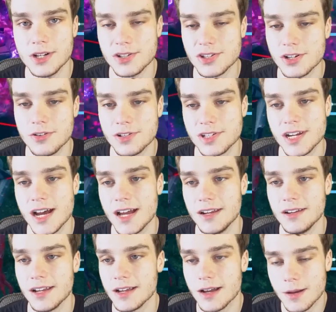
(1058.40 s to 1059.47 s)
so it's
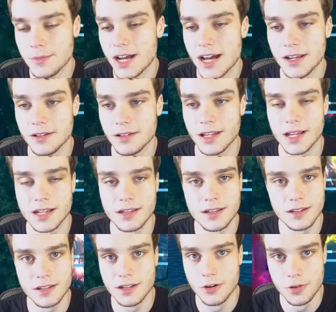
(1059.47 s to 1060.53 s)
not, I'm not like
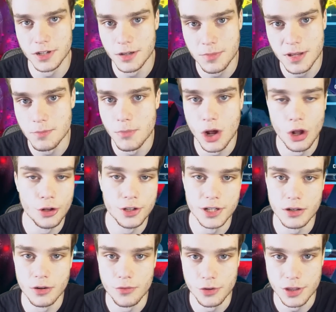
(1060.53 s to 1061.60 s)
going to be
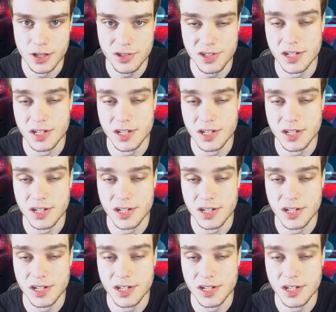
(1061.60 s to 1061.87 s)
mauling over this.